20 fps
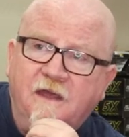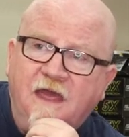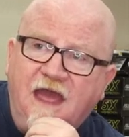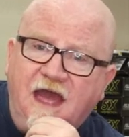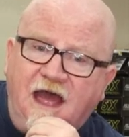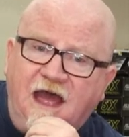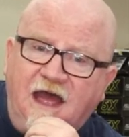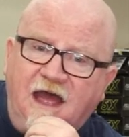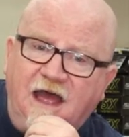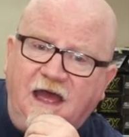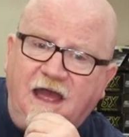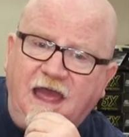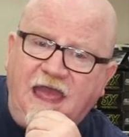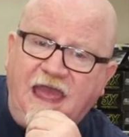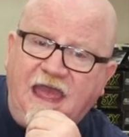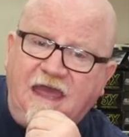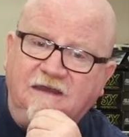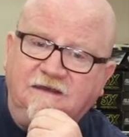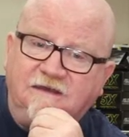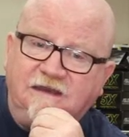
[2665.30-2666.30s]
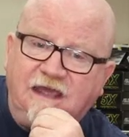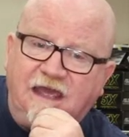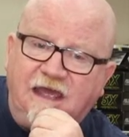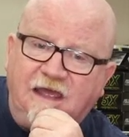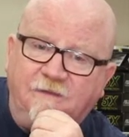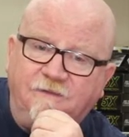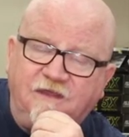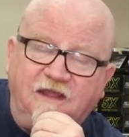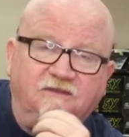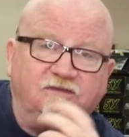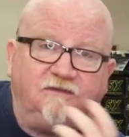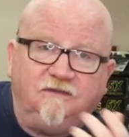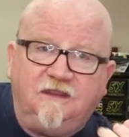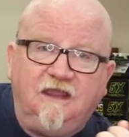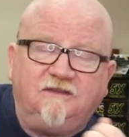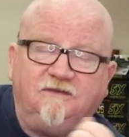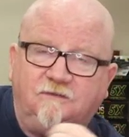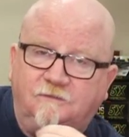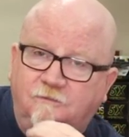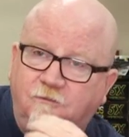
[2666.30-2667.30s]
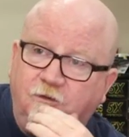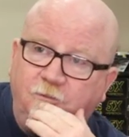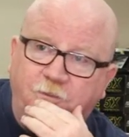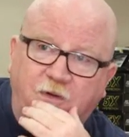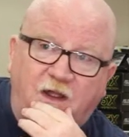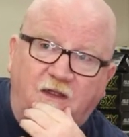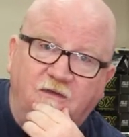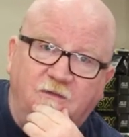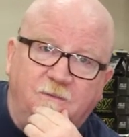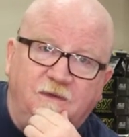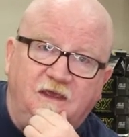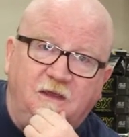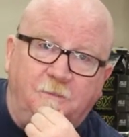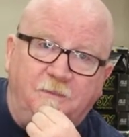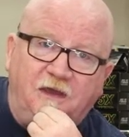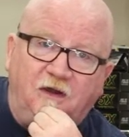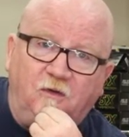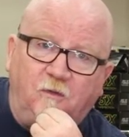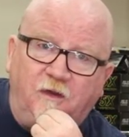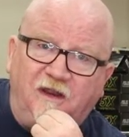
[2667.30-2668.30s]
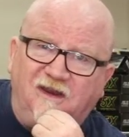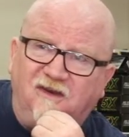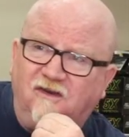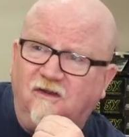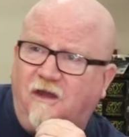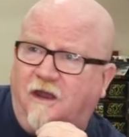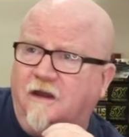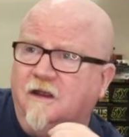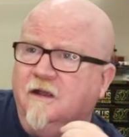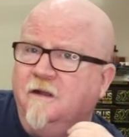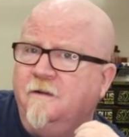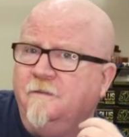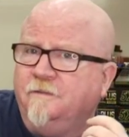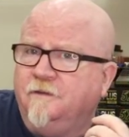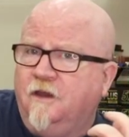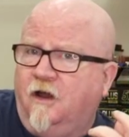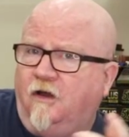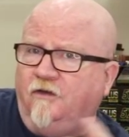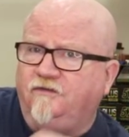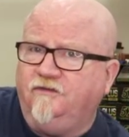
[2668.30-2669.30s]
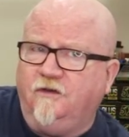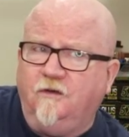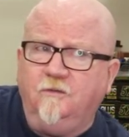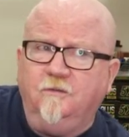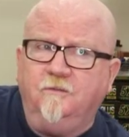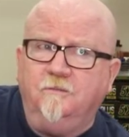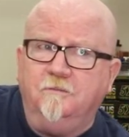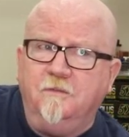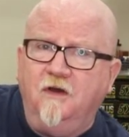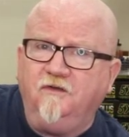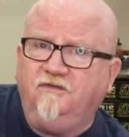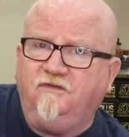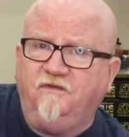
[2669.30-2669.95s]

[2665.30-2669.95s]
Uh, and uh, that's that would probably be a better way to do it. Also, most